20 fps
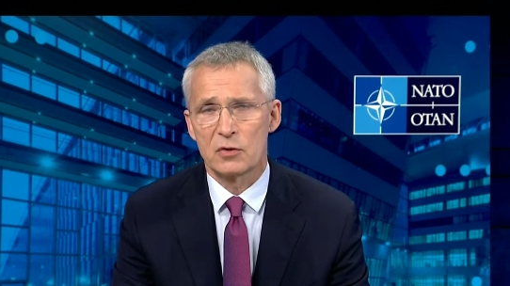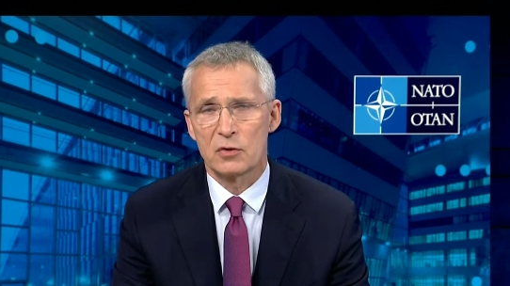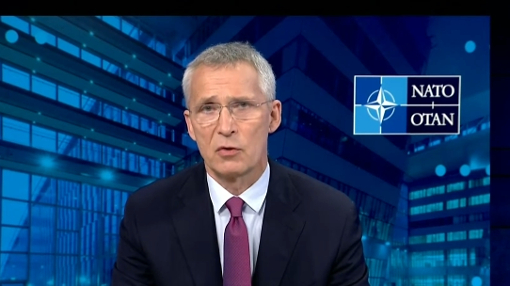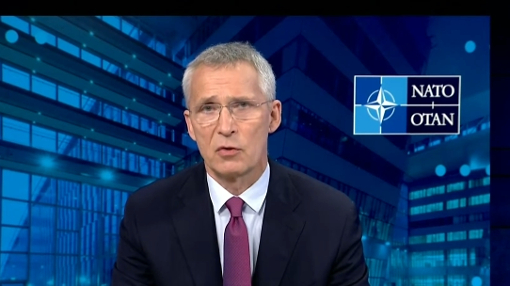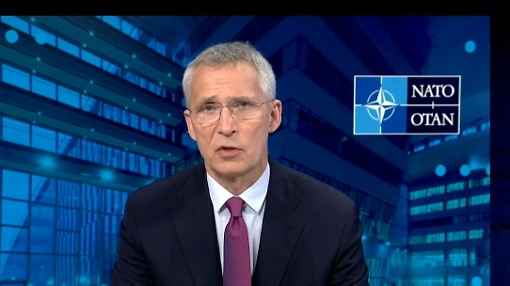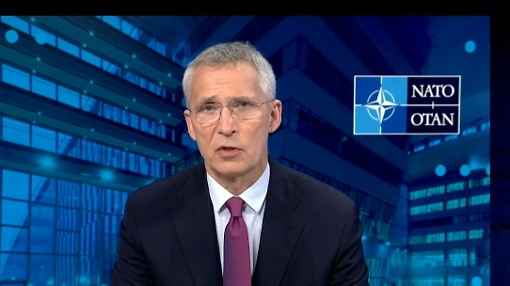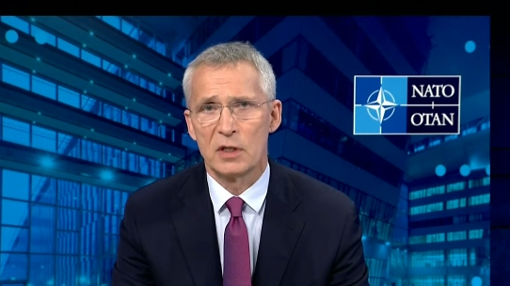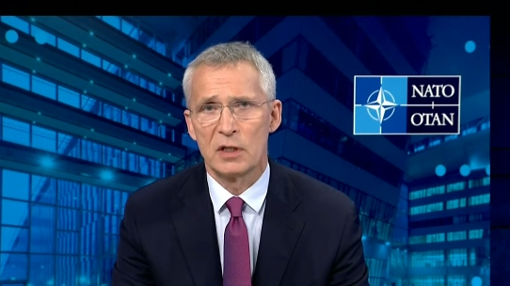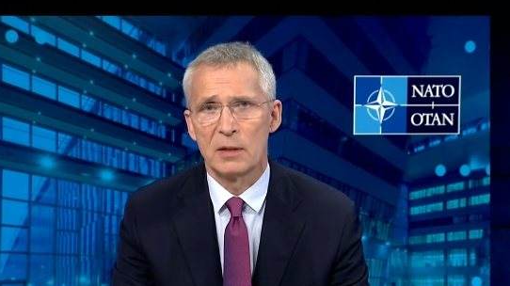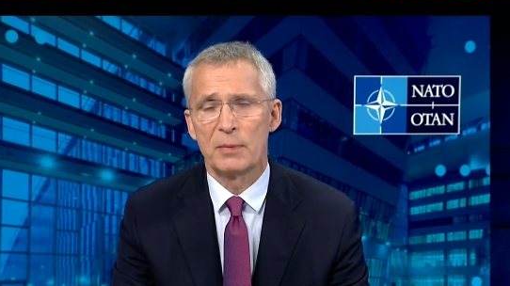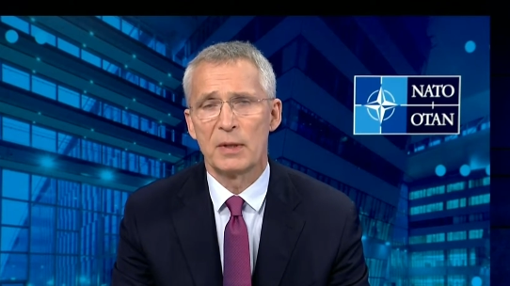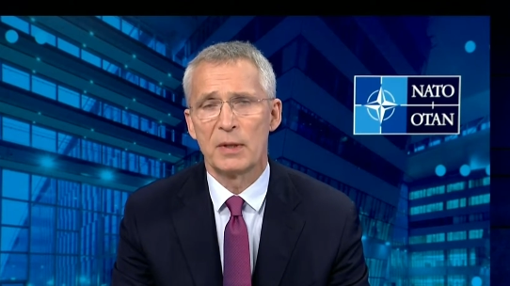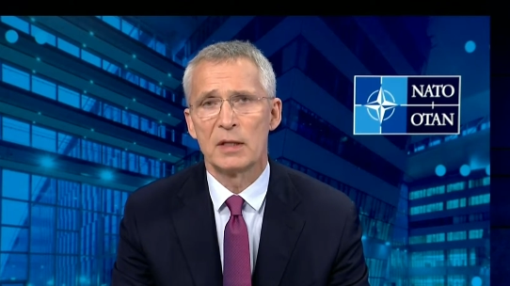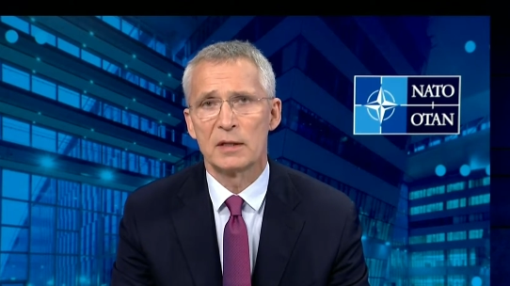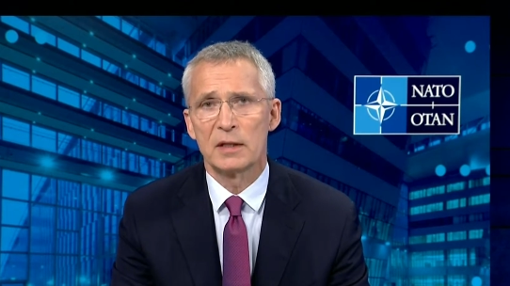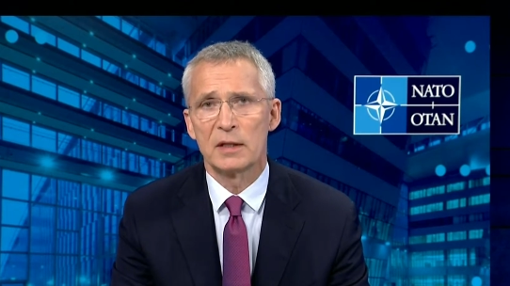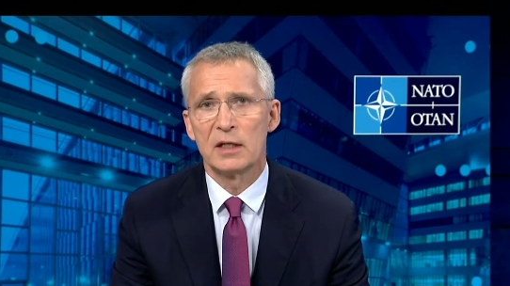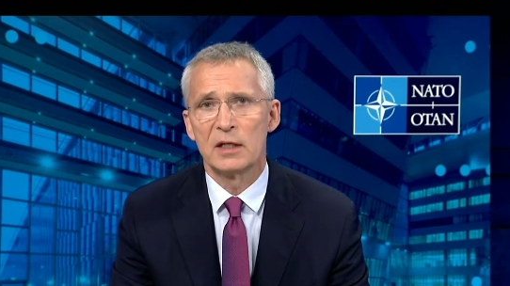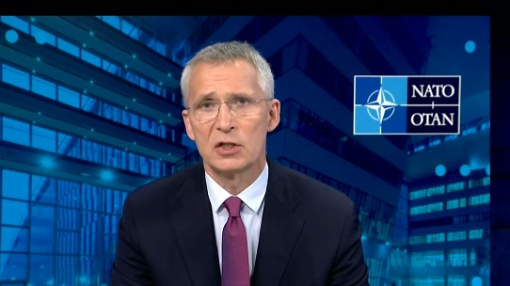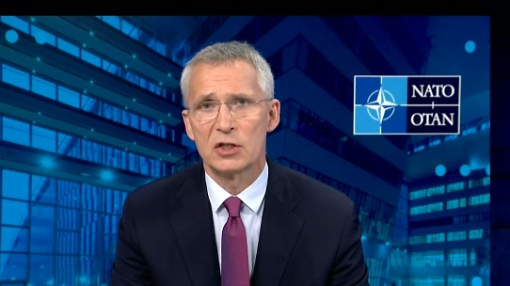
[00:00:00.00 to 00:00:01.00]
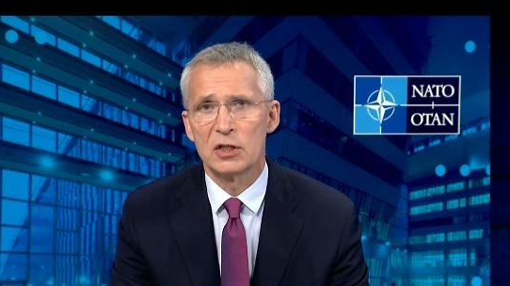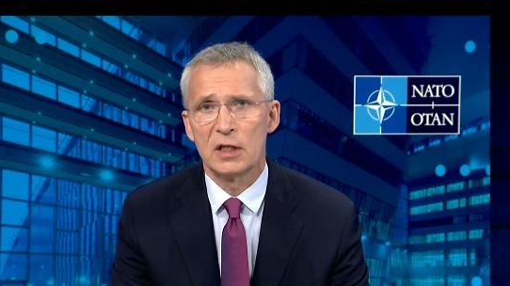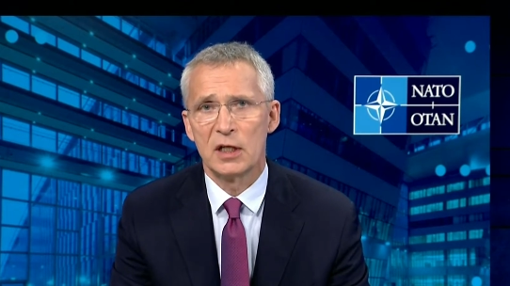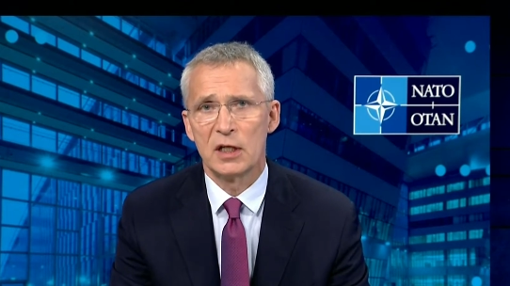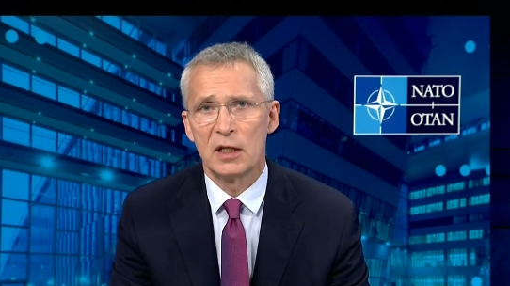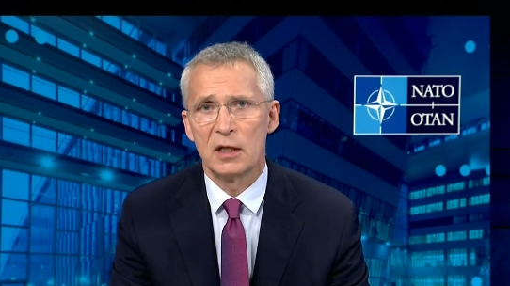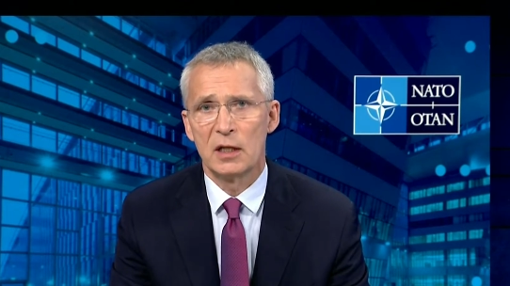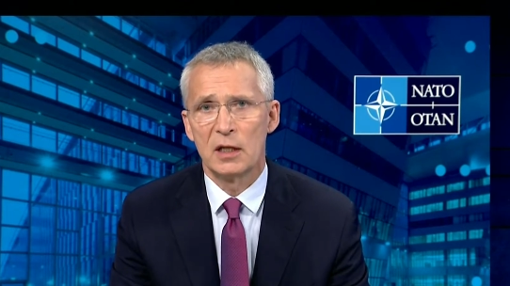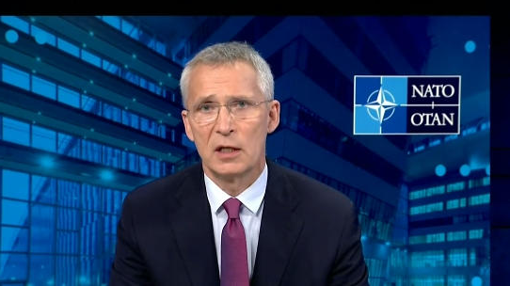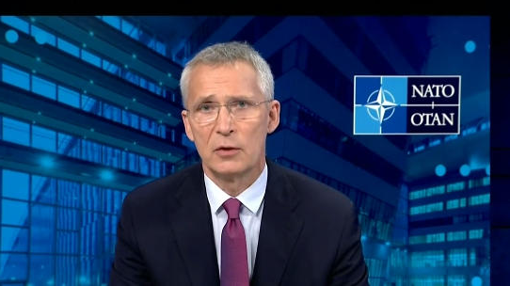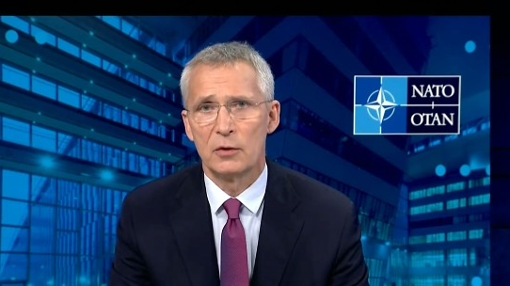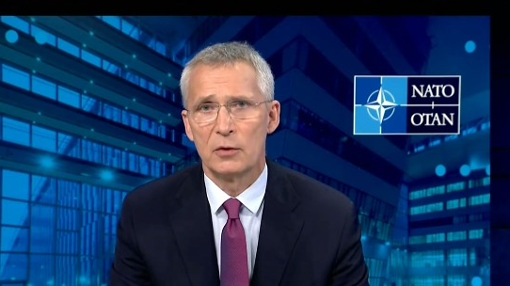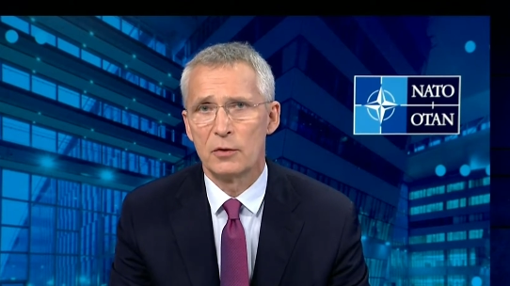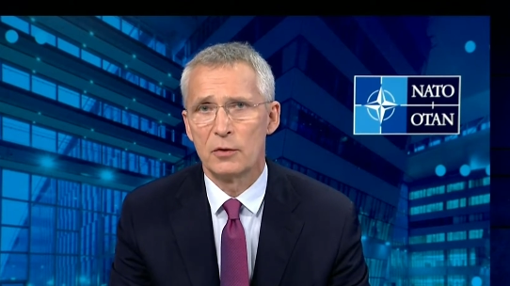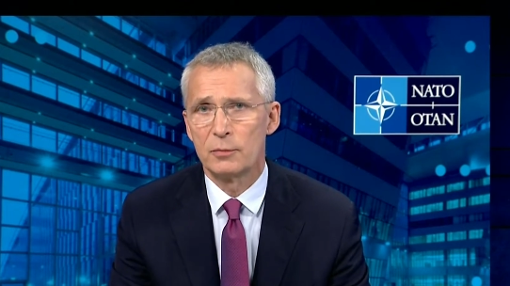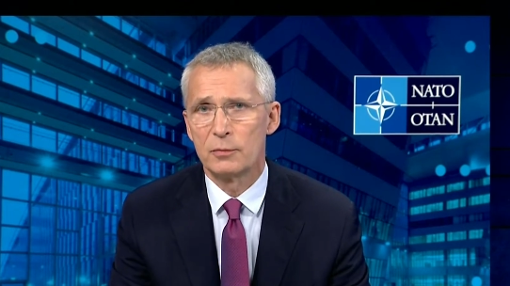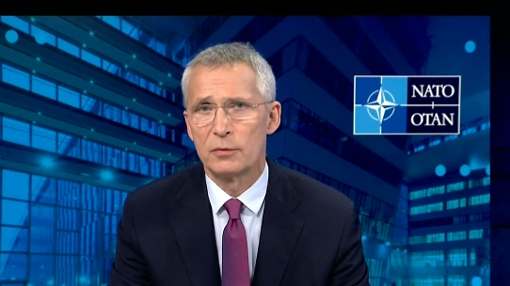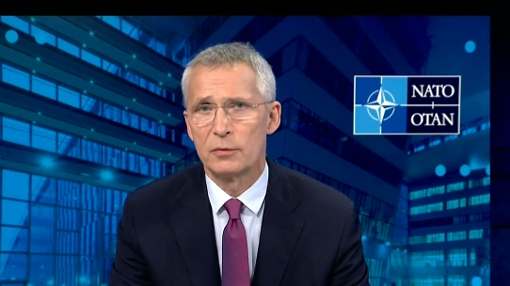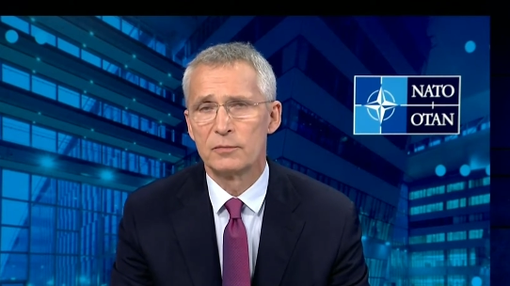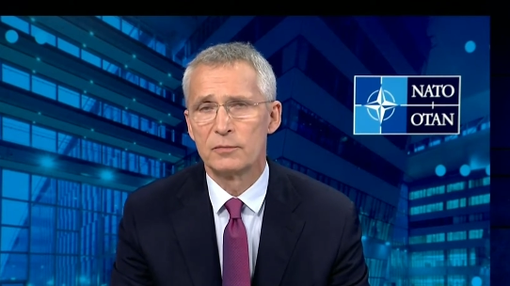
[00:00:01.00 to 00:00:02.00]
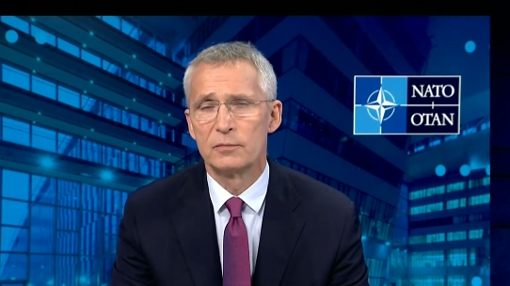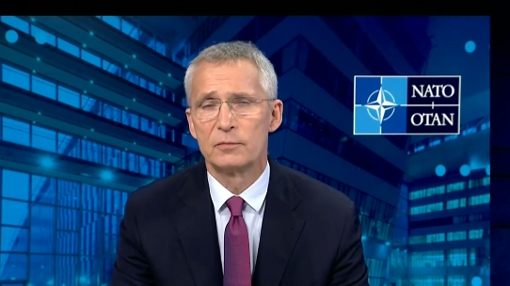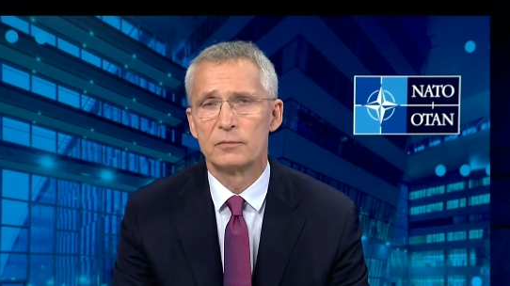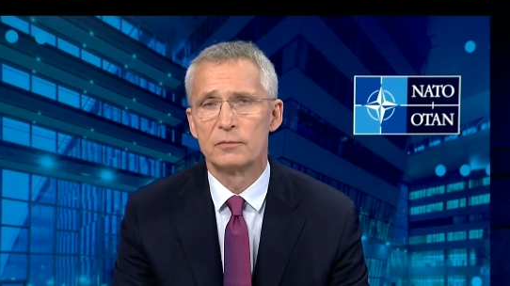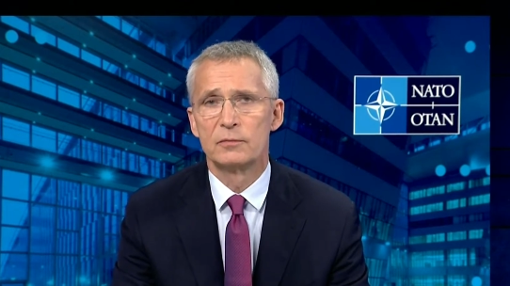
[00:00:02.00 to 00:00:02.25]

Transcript: strong, independent nation in Europe.